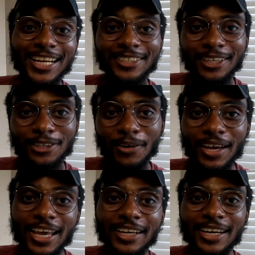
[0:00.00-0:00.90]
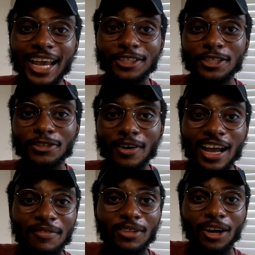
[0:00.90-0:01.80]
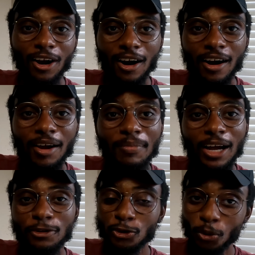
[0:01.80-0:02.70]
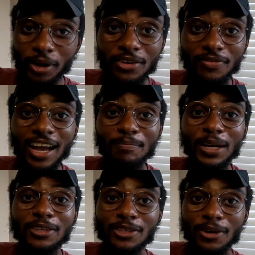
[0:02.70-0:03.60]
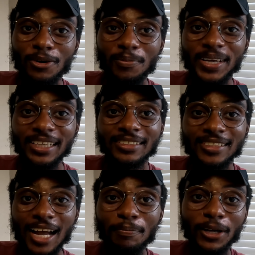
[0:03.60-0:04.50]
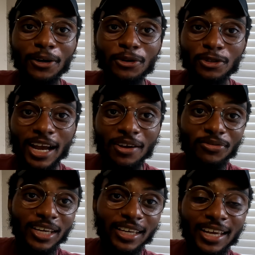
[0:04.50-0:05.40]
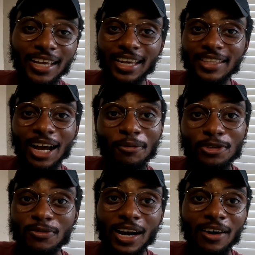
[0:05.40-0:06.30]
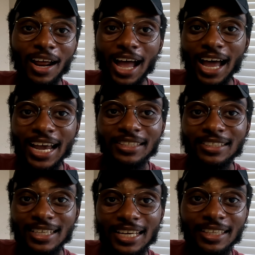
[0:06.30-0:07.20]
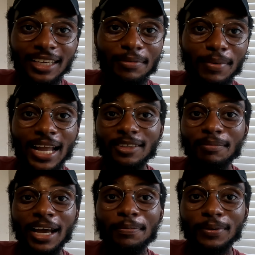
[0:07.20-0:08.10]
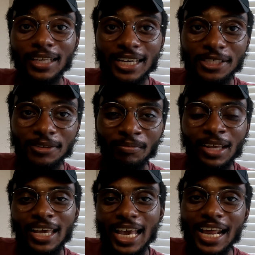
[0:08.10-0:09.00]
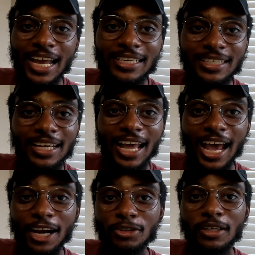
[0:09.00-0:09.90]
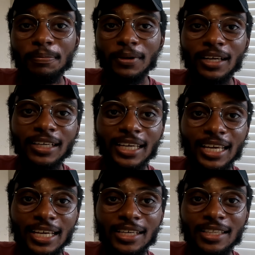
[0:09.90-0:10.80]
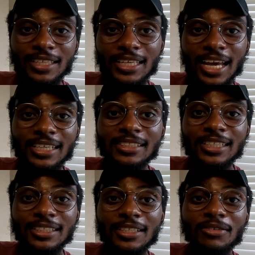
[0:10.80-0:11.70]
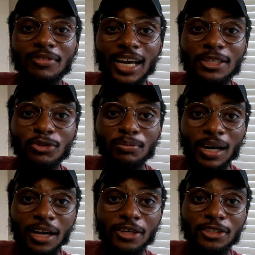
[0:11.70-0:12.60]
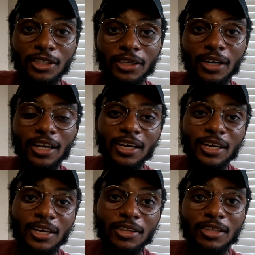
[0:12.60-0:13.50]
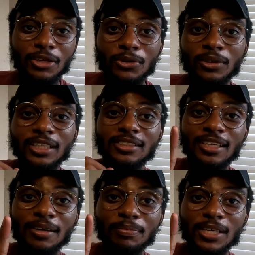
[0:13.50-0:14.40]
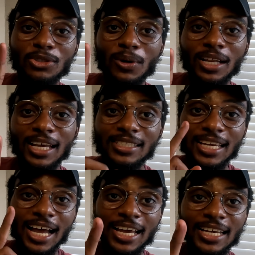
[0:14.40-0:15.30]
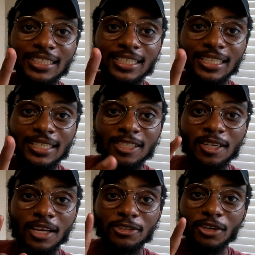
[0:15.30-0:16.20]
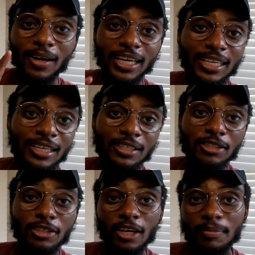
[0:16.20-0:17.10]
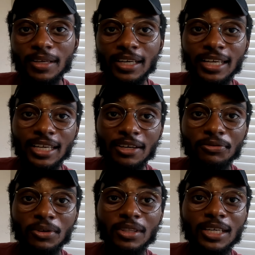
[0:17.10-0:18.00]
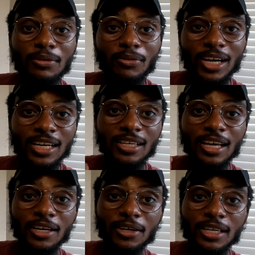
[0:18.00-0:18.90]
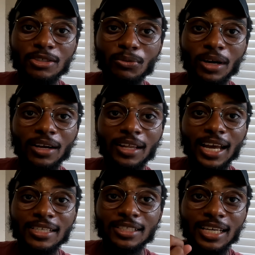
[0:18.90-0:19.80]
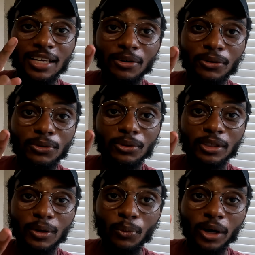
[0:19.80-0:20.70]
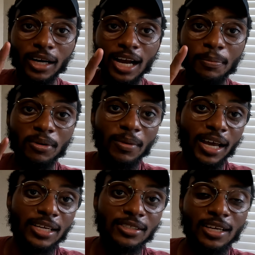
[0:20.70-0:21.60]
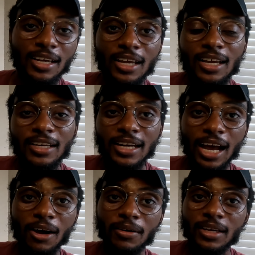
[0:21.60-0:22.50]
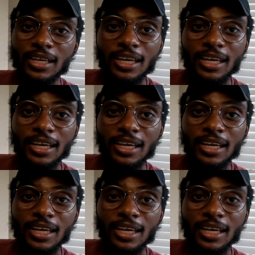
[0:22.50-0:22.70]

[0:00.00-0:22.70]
I did go ahead and actually drive the car about 25 minutes home in stop and go traffic. That was the route I had to take to get back to my place. And I did actually plug in the SCT device to monitor the coolant temp as well as the IATs so I can determine if the radiator as well as the intercooler were compromised. Now,